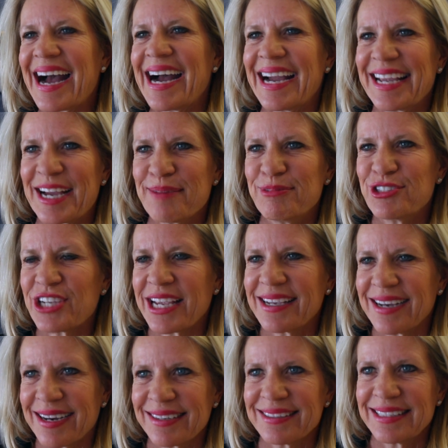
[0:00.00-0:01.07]
Hi, I'm Jaye
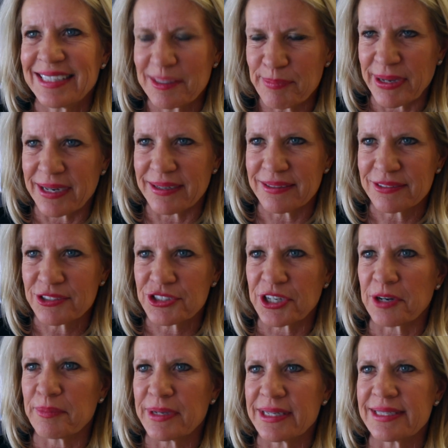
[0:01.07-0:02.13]
Connally-Labelle,
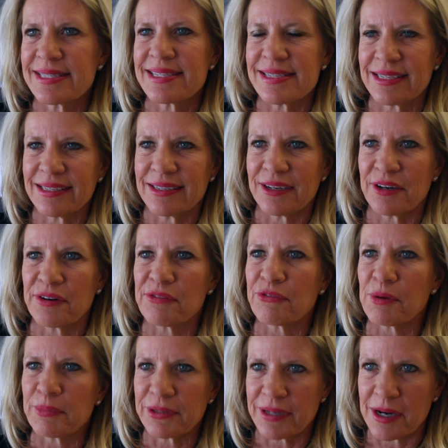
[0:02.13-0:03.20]
Chairman and CEO of
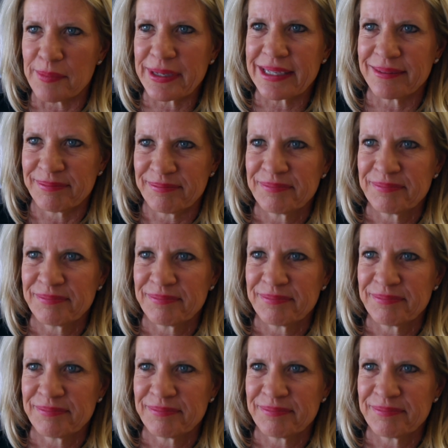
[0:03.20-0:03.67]
RippleNami.